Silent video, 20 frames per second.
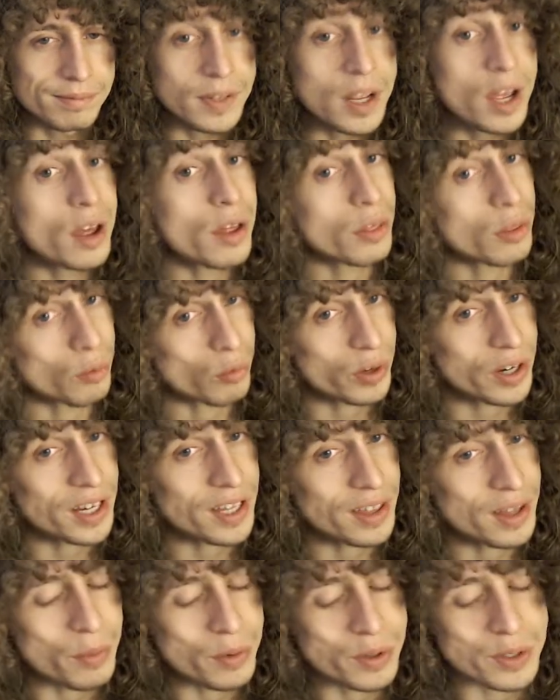the reading
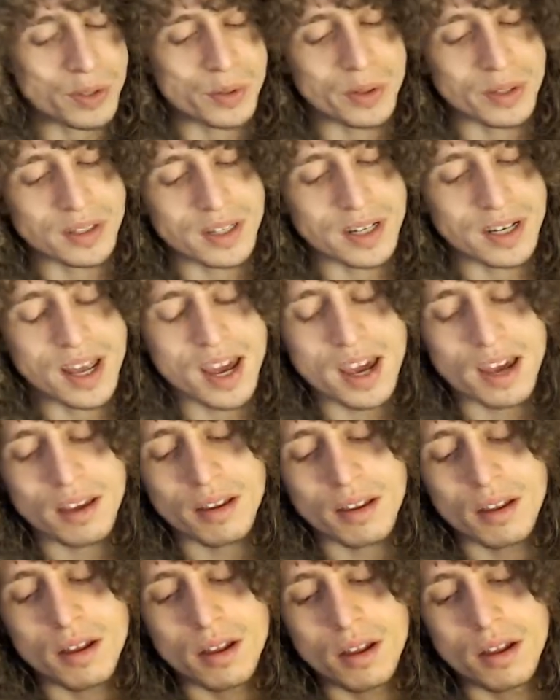that we're doing today,
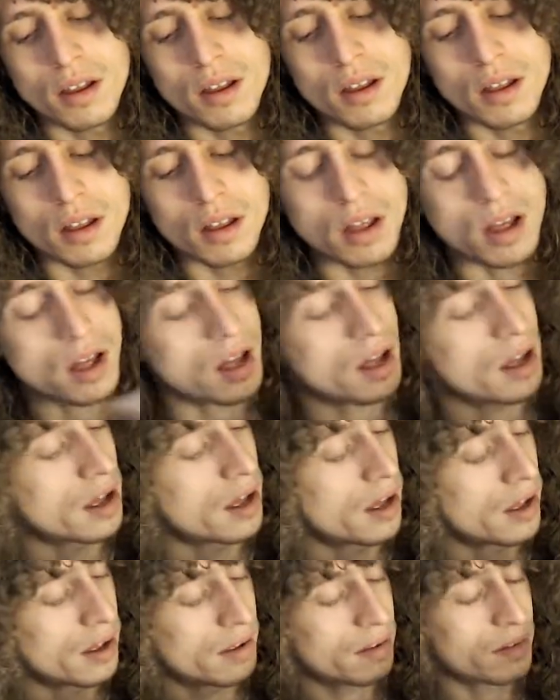
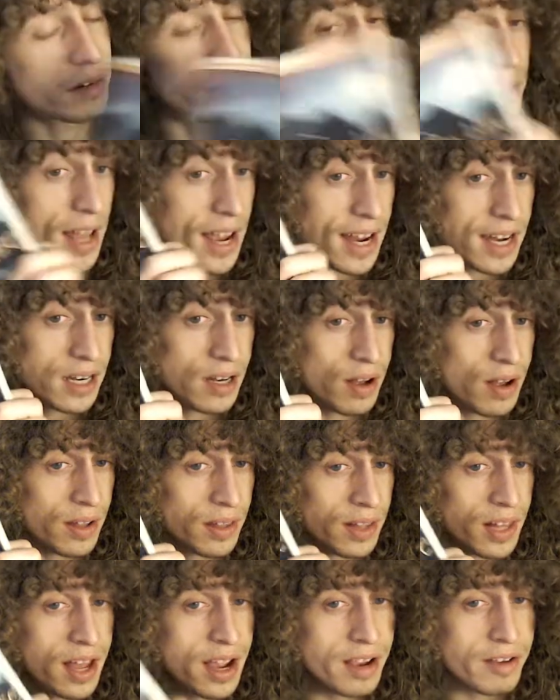Light on
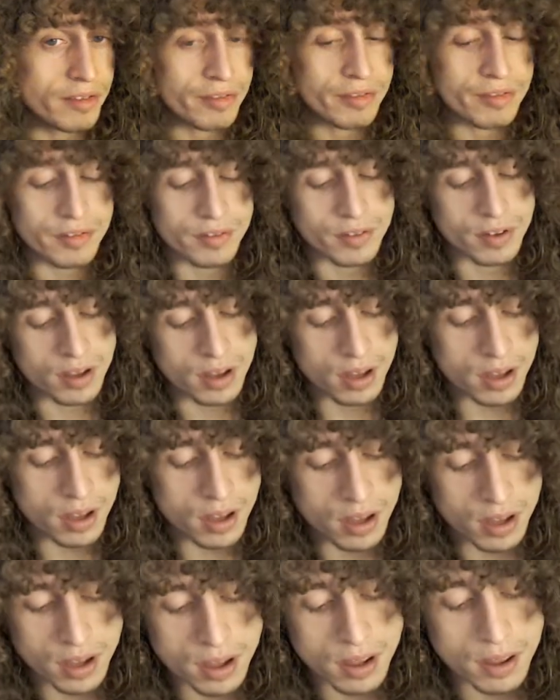Life,
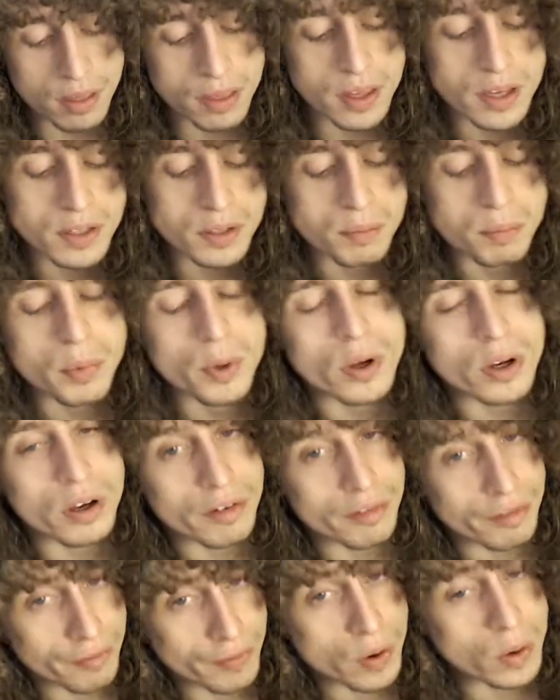this book
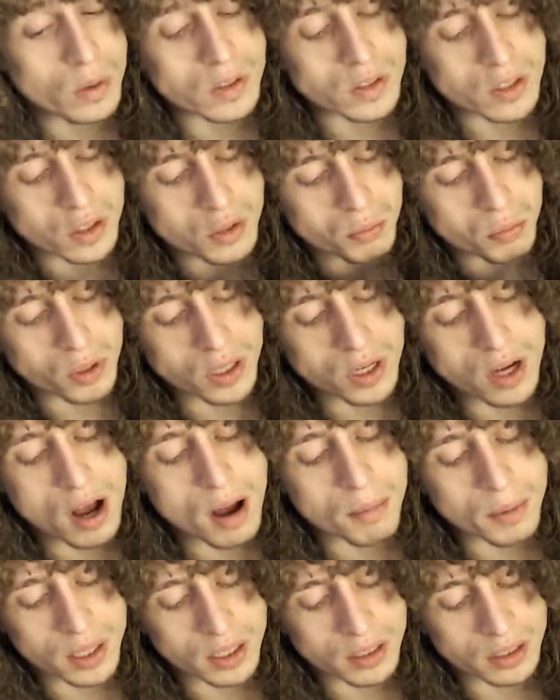focuses
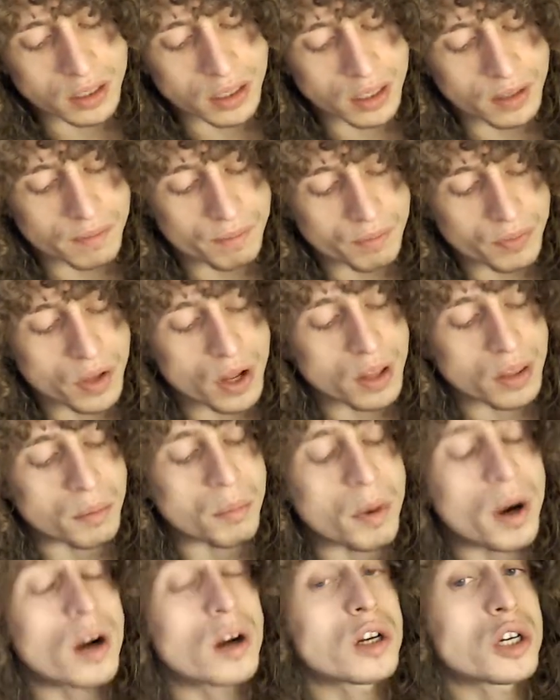predominantly on the
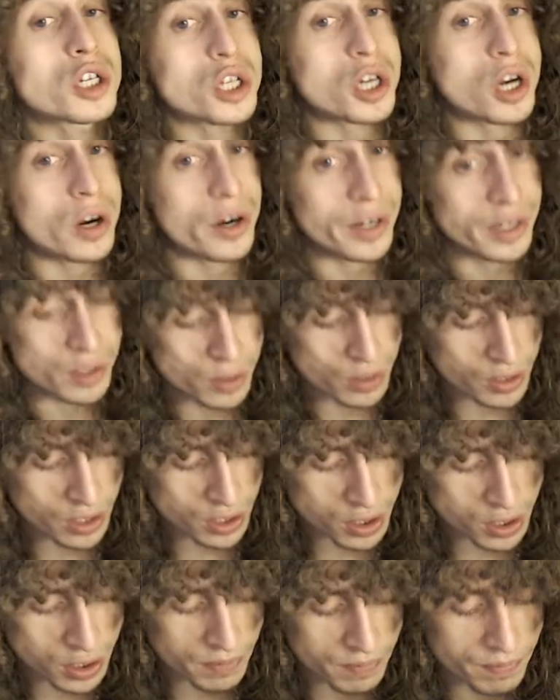Parashari
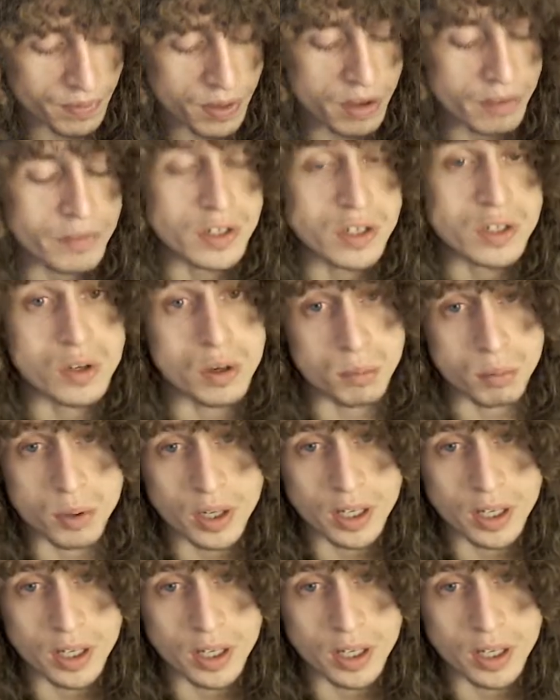tradition of interpreting